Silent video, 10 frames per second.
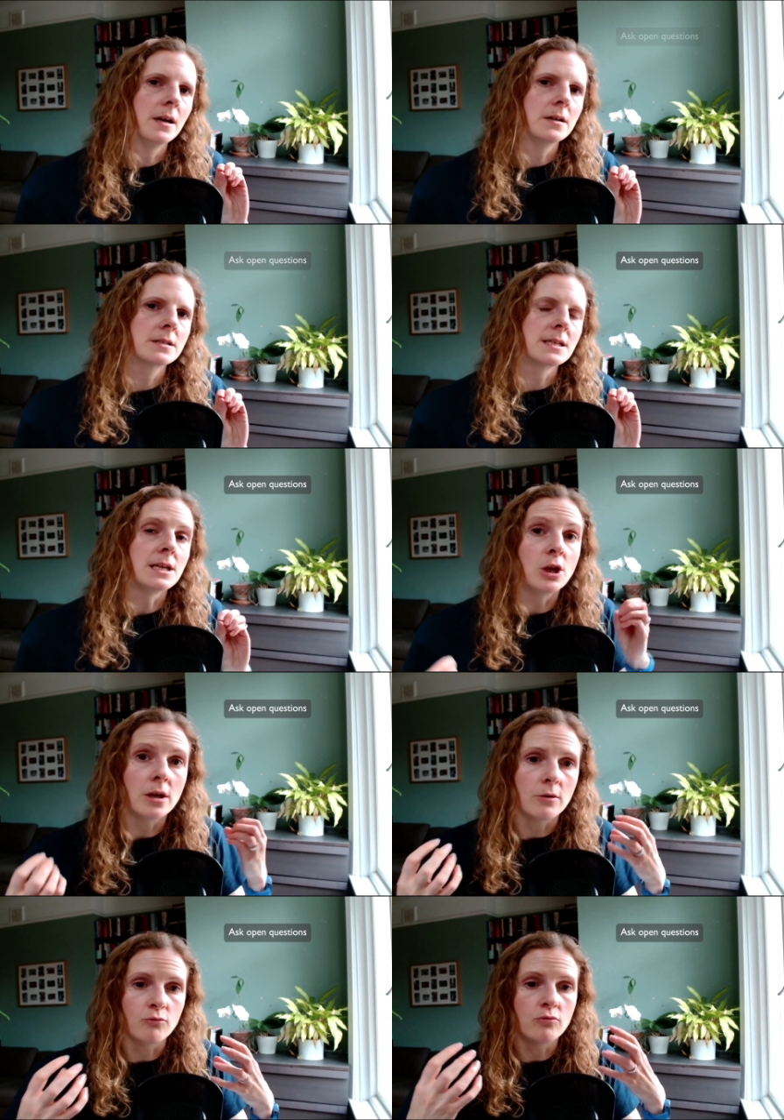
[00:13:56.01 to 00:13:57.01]

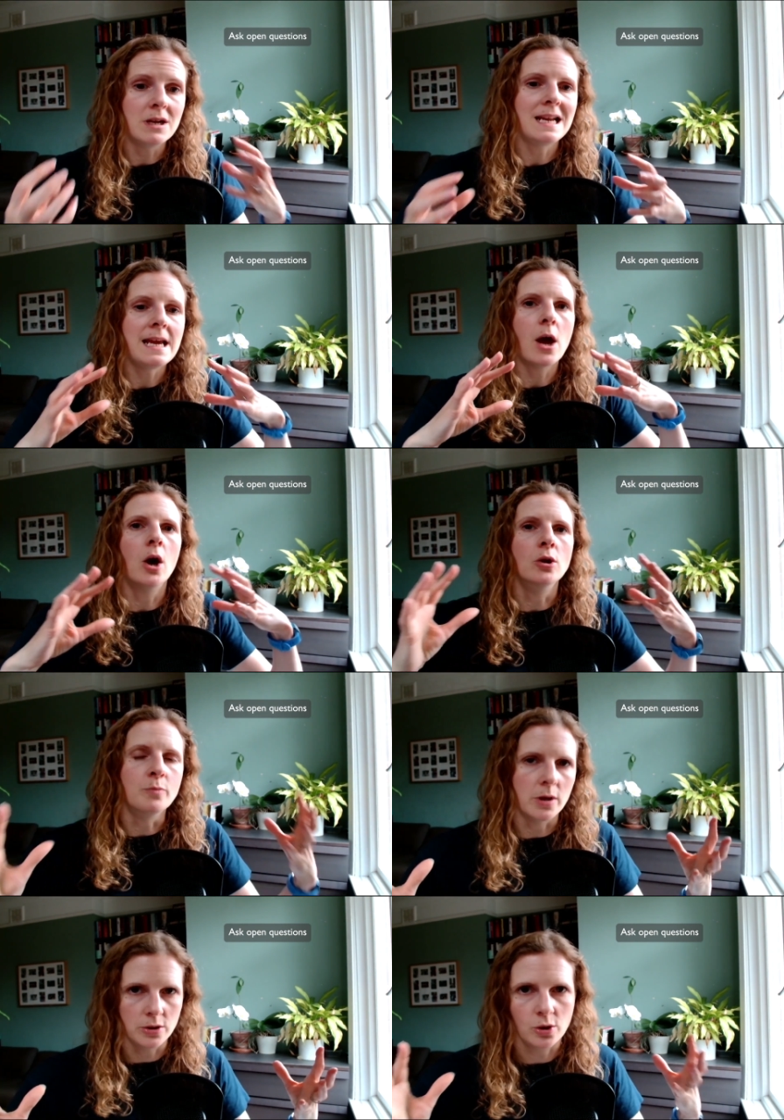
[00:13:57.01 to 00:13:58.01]
Asking really
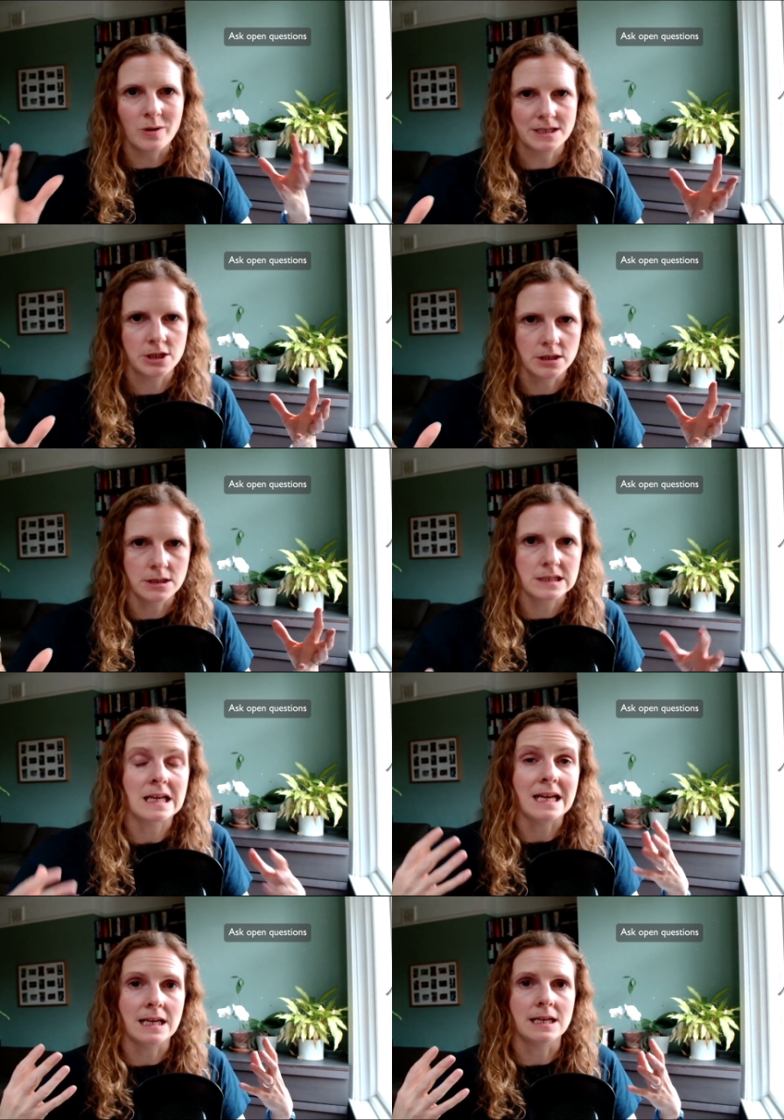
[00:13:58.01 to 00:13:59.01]
open questions
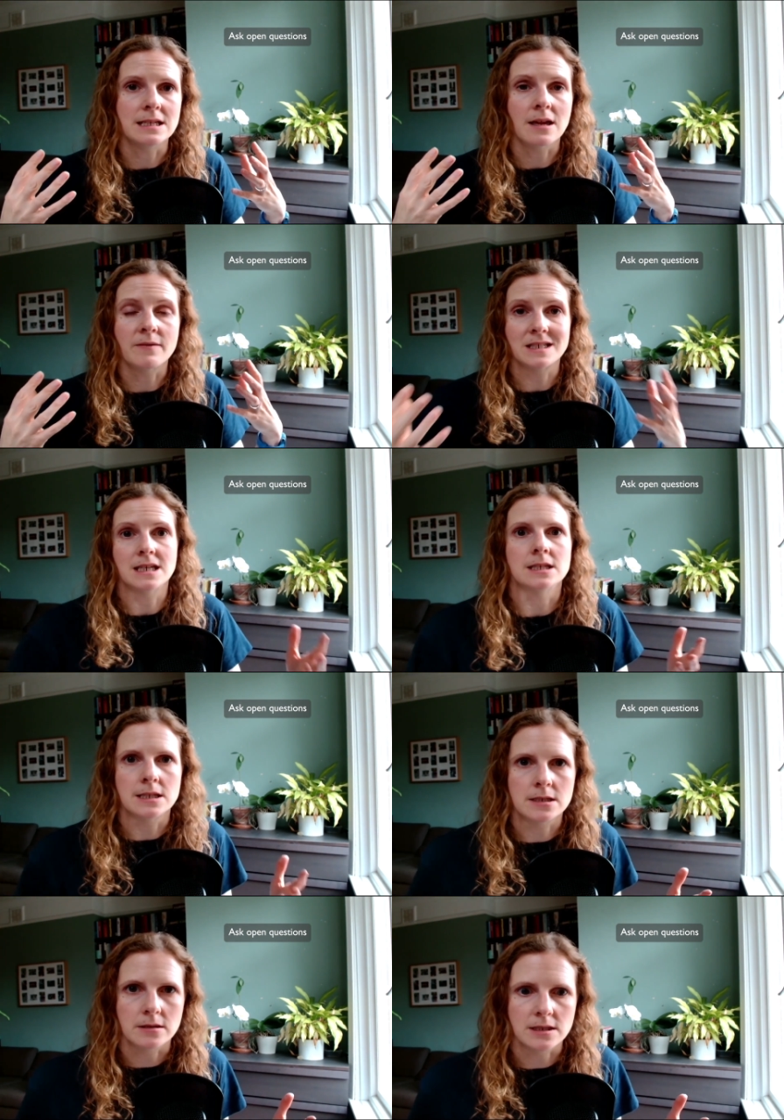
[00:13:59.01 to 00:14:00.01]
is a
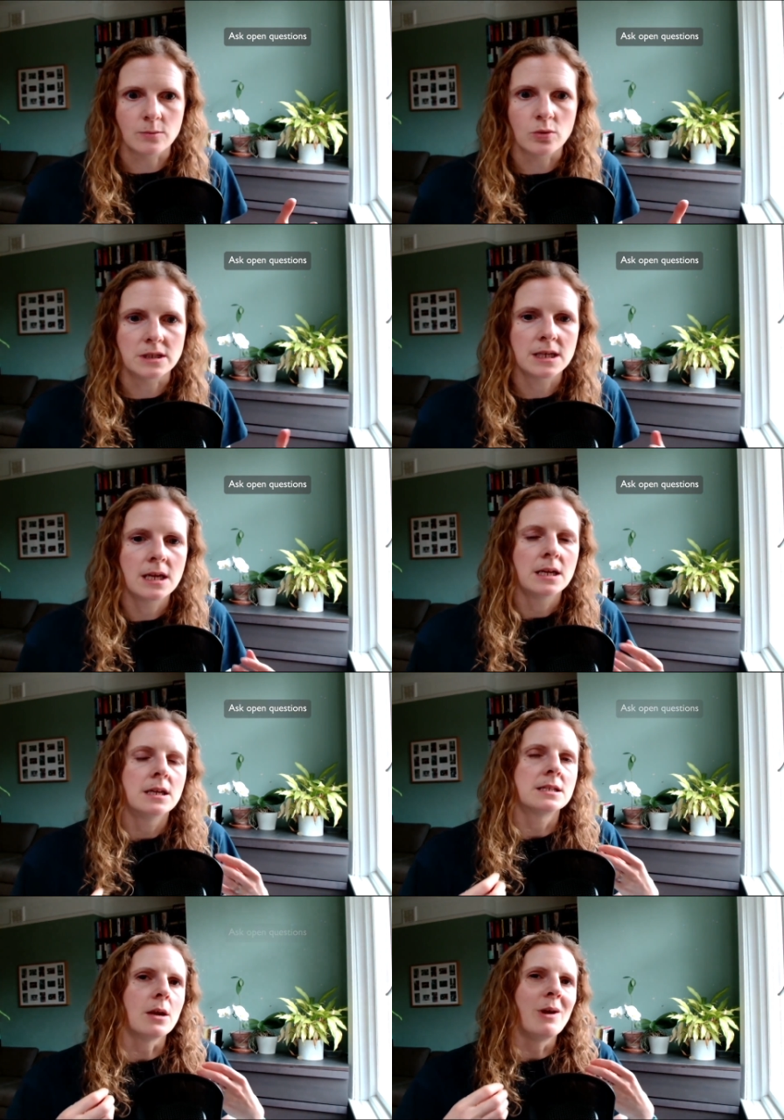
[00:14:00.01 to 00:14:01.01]
fantastic starting point.
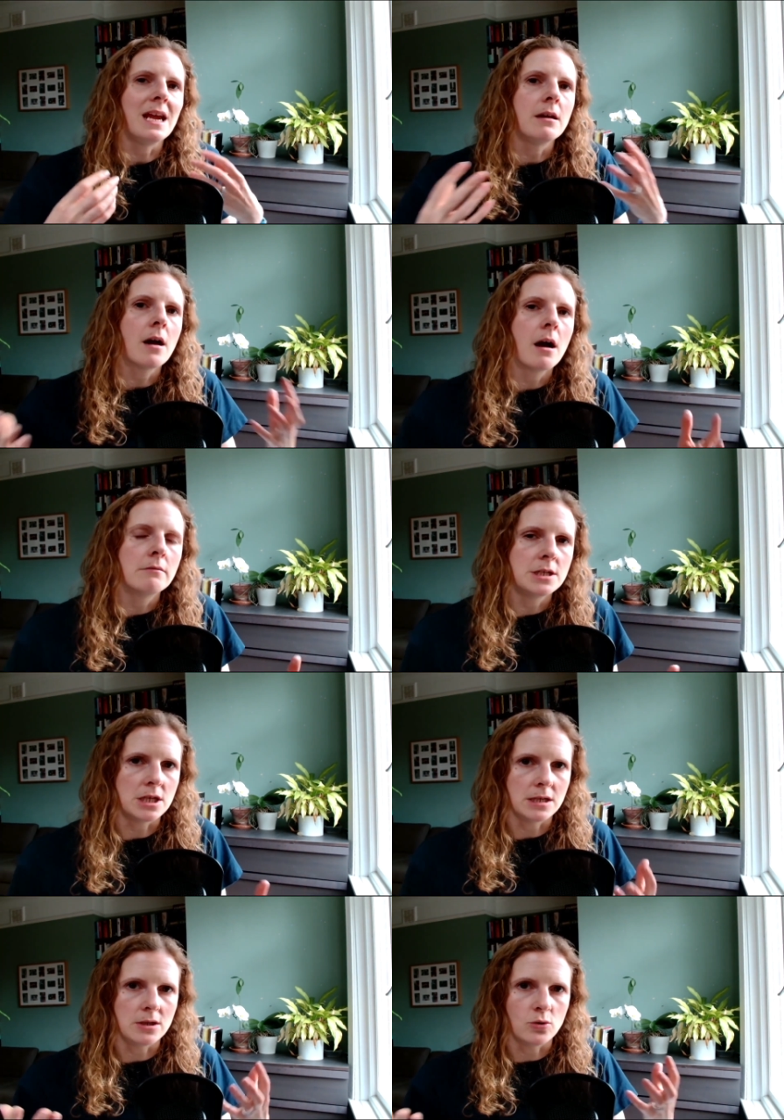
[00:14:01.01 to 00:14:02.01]
So
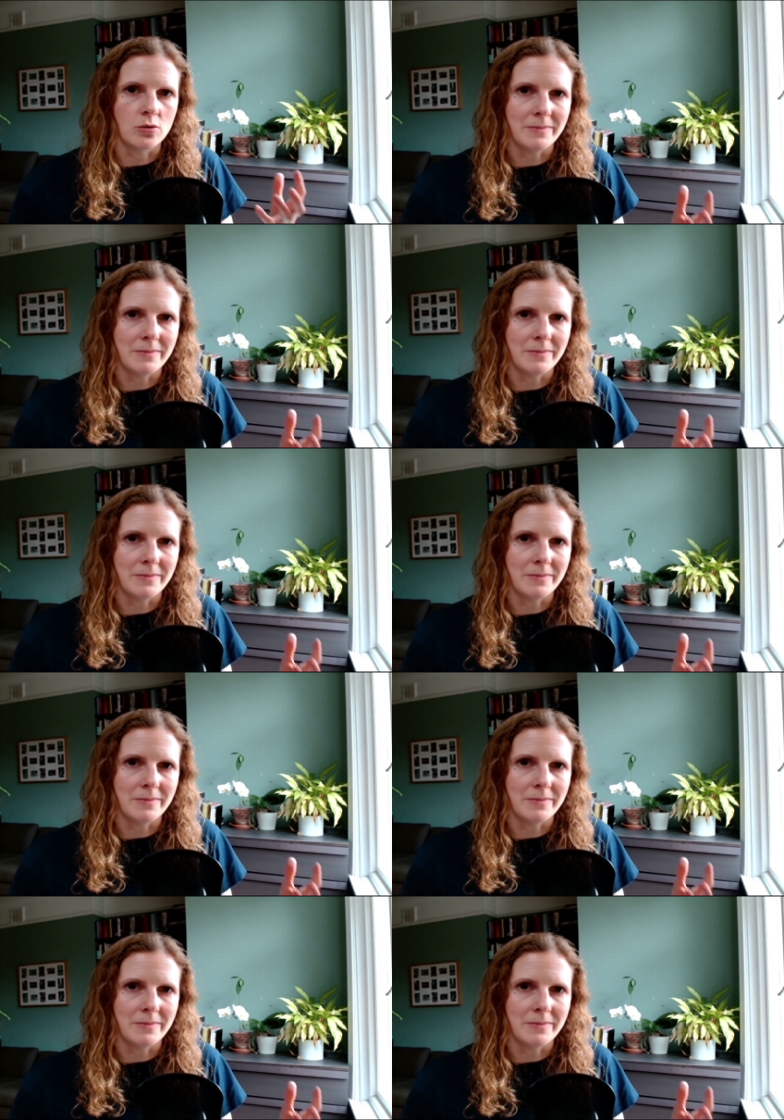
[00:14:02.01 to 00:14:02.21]
encouraging your